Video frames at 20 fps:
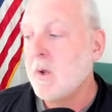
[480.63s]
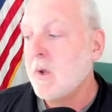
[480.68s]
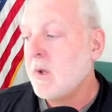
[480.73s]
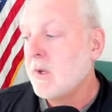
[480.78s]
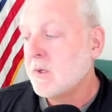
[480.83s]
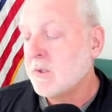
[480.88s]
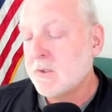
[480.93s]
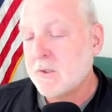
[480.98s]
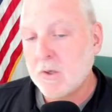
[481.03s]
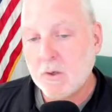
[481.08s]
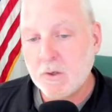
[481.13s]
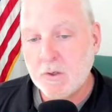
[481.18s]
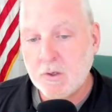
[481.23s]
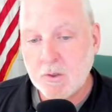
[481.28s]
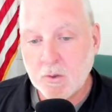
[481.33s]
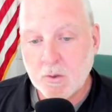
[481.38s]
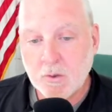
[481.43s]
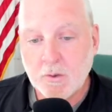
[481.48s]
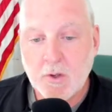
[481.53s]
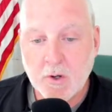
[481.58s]
So
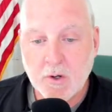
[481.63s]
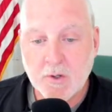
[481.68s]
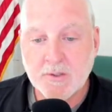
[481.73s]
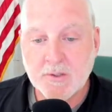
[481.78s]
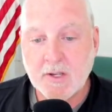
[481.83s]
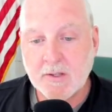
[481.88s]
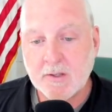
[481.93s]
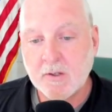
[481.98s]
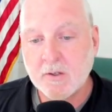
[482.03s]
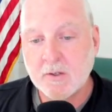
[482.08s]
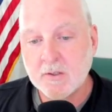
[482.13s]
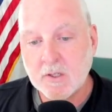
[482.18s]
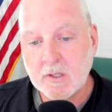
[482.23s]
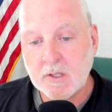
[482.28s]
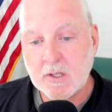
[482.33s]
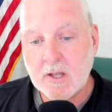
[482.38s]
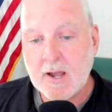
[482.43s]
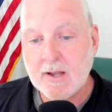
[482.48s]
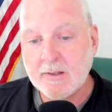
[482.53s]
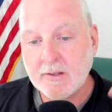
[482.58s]
you'll notice that there's a
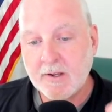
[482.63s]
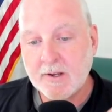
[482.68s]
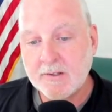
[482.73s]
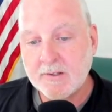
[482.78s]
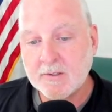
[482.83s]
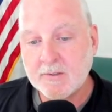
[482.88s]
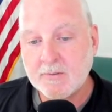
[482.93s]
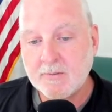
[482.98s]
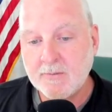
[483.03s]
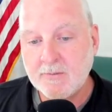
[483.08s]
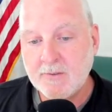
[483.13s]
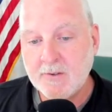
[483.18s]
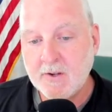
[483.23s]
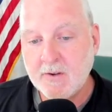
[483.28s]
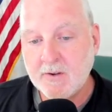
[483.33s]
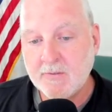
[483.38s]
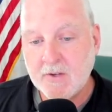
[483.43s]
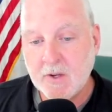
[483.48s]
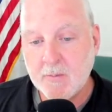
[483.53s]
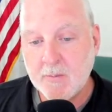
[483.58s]
lot less
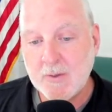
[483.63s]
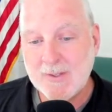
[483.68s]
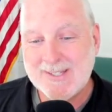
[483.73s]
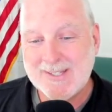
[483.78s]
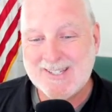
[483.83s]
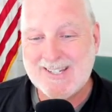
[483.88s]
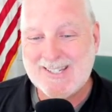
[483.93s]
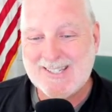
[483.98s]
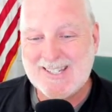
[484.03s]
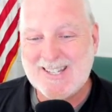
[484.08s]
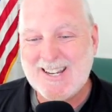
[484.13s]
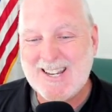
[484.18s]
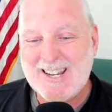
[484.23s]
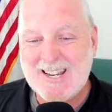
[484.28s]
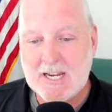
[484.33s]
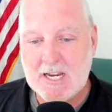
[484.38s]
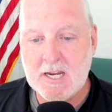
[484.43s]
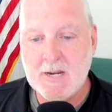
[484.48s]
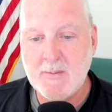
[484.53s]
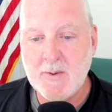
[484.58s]

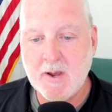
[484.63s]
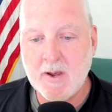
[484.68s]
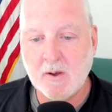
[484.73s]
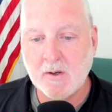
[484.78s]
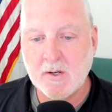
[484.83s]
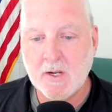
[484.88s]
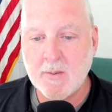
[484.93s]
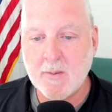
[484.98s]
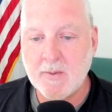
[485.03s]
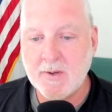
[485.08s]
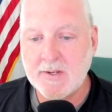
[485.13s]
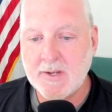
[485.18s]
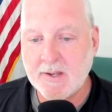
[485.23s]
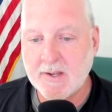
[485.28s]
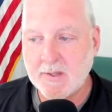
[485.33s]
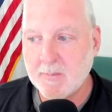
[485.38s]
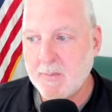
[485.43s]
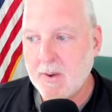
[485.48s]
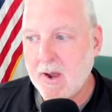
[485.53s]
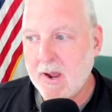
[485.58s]
VFWCT email coming
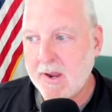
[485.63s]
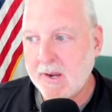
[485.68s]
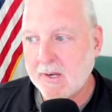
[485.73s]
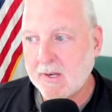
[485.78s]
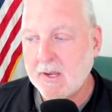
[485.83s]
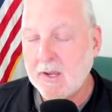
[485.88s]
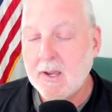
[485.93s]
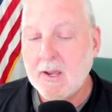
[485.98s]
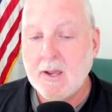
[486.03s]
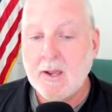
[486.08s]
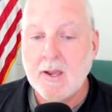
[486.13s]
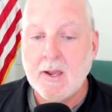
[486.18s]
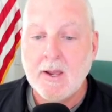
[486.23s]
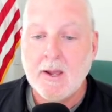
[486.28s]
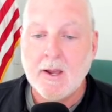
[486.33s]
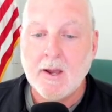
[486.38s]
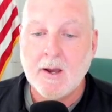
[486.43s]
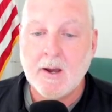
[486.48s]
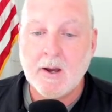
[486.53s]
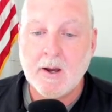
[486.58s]
down the pike.
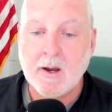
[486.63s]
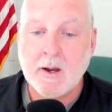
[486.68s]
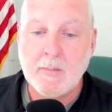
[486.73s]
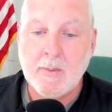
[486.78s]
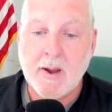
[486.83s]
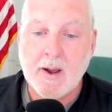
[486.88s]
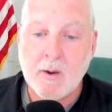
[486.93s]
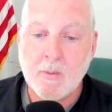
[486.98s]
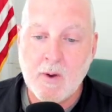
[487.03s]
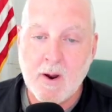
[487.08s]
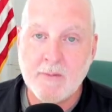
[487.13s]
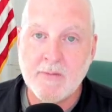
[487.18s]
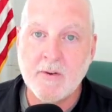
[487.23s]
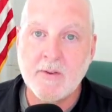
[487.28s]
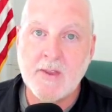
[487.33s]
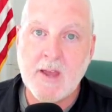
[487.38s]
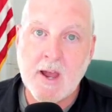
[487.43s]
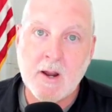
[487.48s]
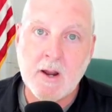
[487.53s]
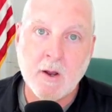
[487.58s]
However,
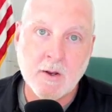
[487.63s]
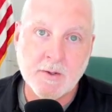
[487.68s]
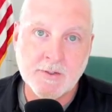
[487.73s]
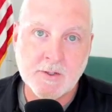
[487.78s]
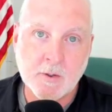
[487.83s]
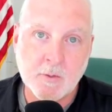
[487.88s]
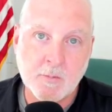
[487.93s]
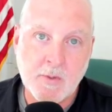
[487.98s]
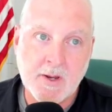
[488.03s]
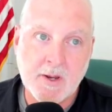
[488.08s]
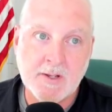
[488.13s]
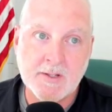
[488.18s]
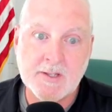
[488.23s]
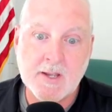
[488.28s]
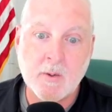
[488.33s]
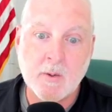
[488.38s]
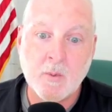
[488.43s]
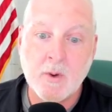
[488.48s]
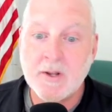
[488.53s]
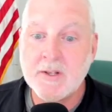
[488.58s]
that also means
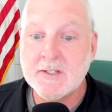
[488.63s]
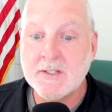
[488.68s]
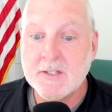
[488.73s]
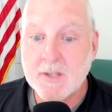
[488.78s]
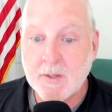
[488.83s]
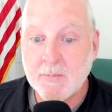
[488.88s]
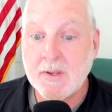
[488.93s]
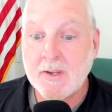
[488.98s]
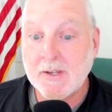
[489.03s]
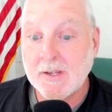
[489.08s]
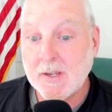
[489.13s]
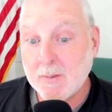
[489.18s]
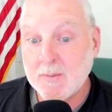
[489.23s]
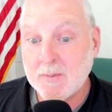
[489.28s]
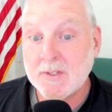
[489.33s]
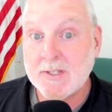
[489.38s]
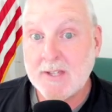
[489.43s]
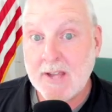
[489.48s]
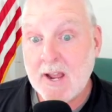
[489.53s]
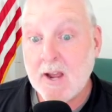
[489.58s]
that when something
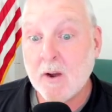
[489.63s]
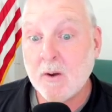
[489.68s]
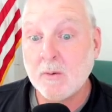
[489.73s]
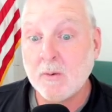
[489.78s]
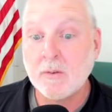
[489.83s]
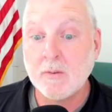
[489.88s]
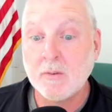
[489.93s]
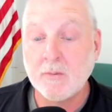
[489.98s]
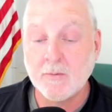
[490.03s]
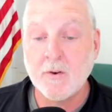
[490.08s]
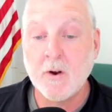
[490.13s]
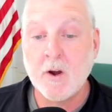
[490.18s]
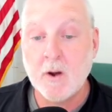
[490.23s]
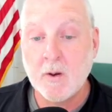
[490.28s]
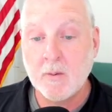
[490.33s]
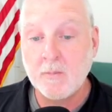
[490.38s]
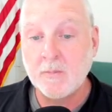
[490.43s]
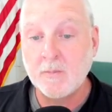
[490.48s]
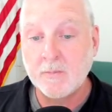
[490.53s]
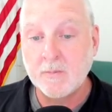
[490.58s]
comes down
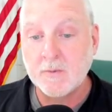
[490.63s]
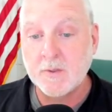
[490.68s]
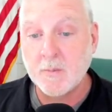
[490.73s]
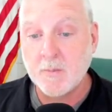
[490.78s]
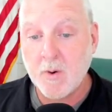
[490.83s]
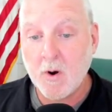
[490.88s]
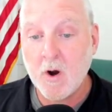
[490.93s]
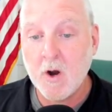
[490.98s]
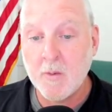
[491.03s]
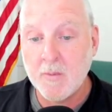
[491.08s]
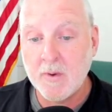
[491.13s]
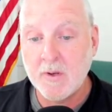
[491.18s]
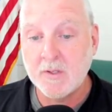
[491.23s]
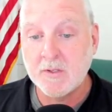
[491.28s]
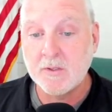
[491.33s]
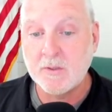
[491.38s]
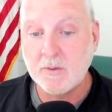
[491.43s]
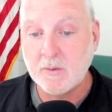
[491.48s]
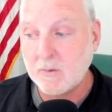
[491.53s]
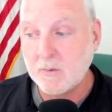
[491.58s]
from department
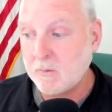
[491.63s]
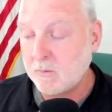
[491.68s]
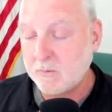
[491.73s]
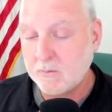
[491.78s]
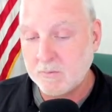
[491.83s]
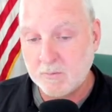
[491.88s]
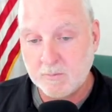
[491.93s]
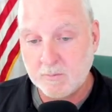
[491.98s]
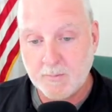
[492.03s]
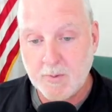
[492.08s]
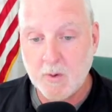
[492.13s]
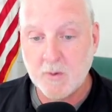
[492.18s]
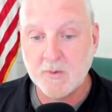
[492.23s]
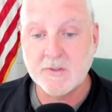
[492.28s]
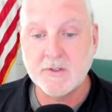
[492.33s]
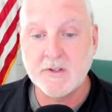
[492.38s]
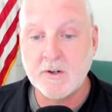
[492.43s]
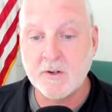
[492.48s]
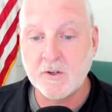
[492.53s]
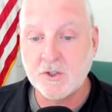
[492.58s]
to
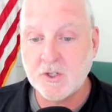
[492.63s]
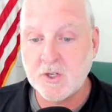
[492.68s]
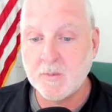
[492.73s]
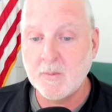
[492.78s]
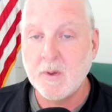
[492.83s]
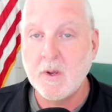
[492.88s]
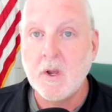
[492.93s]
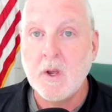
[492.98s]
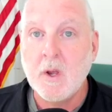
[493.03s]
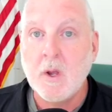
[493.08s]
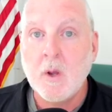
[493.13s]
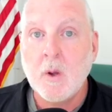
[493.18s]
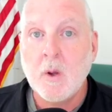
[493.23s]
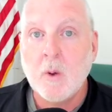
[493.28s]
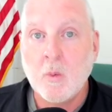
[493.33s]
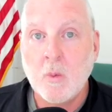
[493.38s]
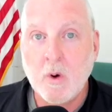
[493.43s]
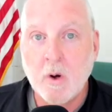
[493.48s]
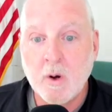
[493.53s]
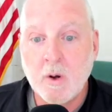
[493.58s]
post leadership,
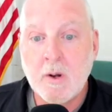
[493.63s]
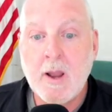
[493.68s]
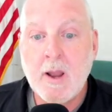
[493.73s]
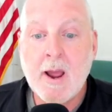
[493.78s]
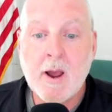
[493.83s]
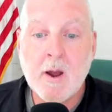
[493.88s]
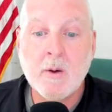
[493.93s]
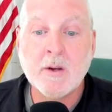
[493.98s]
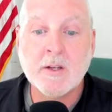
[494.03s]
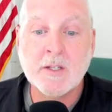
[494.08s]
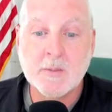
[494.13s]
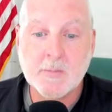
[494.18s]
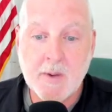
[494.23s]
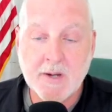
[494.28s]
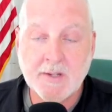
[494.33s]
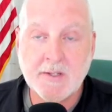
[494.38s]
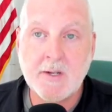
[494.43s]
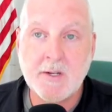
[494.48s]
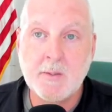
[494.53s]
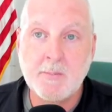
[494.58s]
we're now
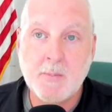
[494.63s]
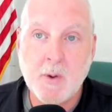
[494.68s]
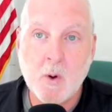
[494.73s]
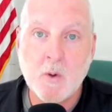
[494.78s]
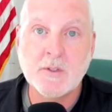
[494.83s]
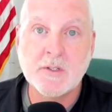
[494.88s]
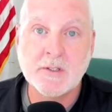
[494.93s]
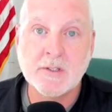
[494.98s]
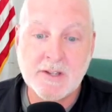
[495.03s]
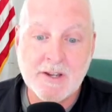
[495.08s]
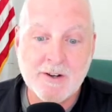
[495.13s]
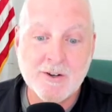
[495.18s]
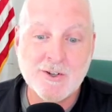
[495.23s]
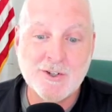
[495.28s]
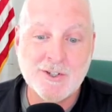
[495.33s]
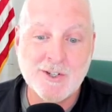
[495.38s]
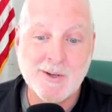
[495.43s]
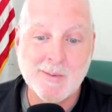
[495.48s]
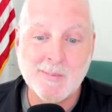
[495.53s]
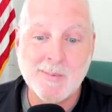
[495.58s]
expecting post
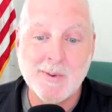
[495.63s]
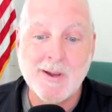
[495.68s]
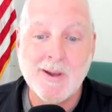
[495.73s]
leadership